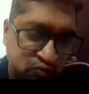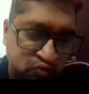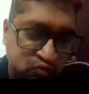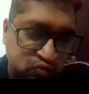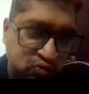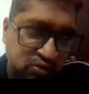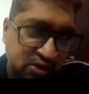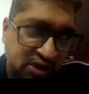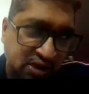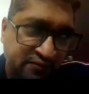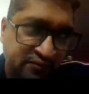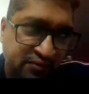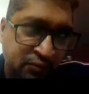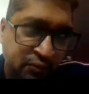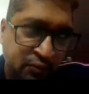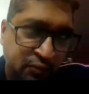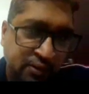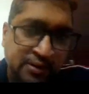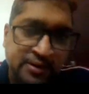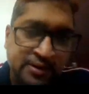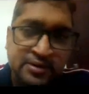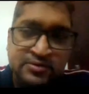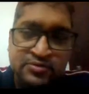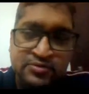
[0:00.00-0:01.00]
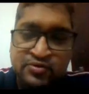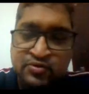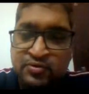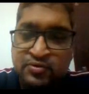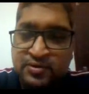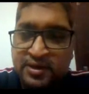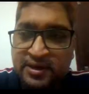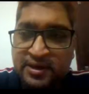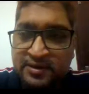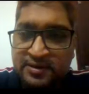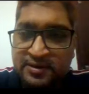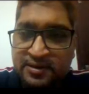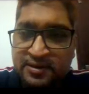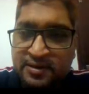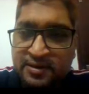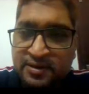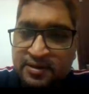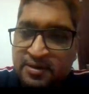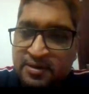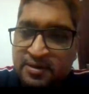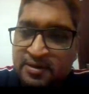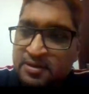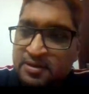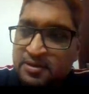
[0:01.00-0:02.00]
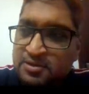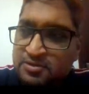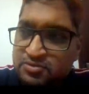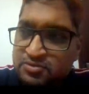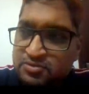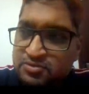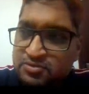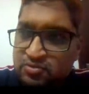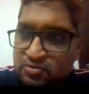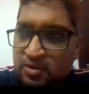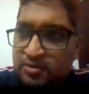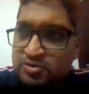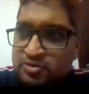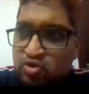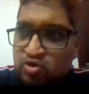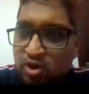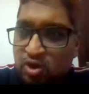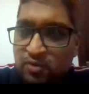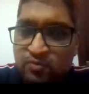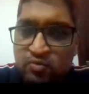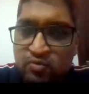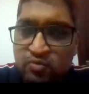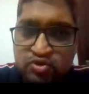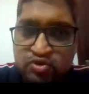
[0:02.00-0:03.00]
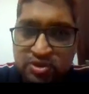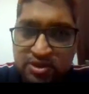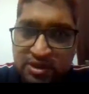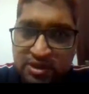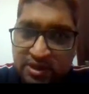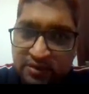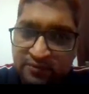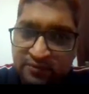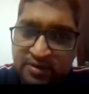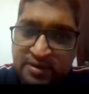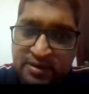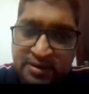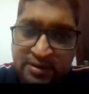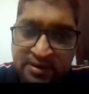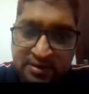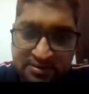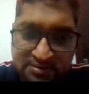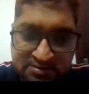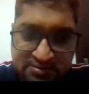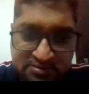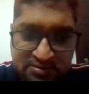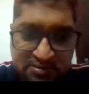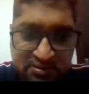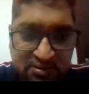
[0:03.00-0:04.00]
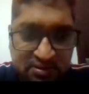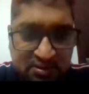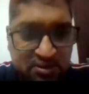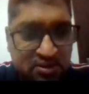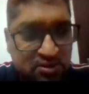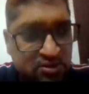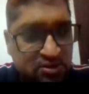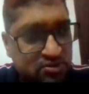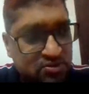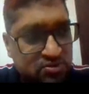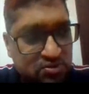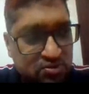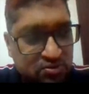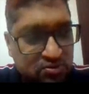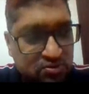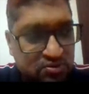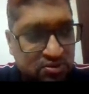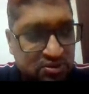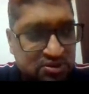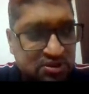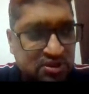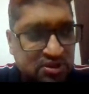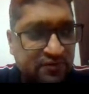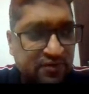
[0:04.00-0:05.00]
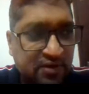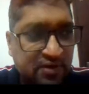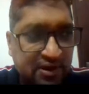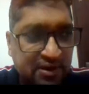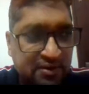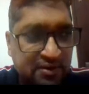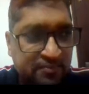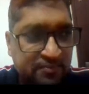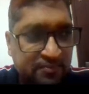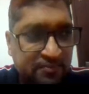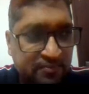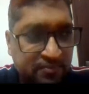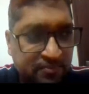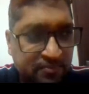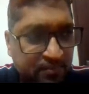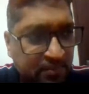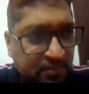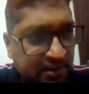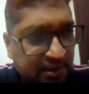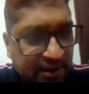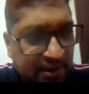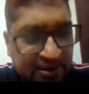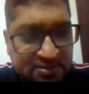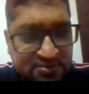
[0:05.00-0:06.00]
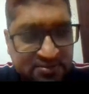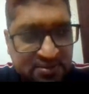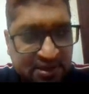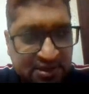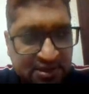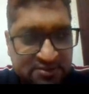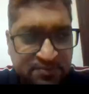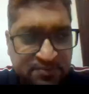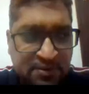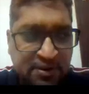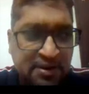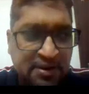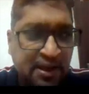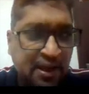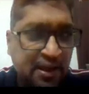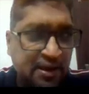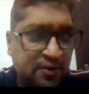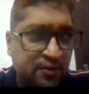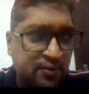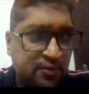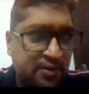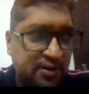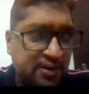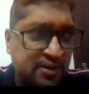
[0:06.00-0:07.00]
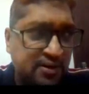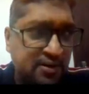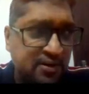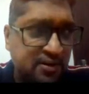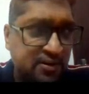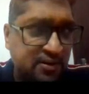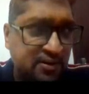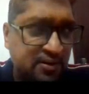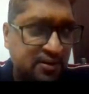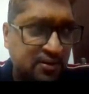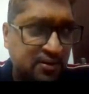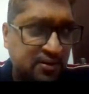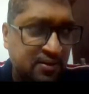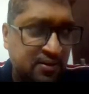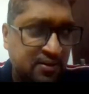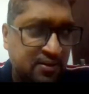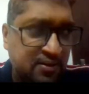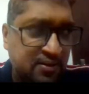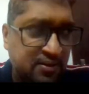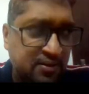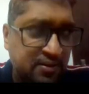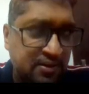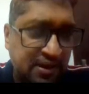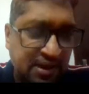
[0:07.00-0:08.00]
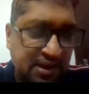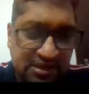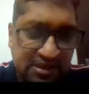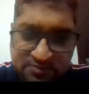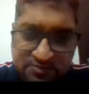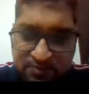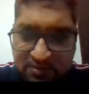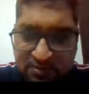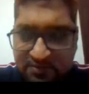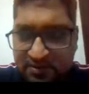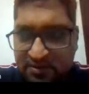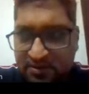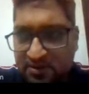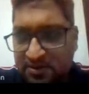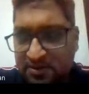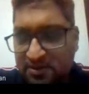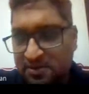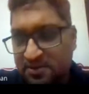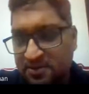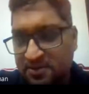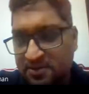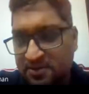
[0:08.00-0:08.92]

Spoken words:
to have in 2009. So now it's almost 11 years. So this rewarding mechanism has been diluted as per the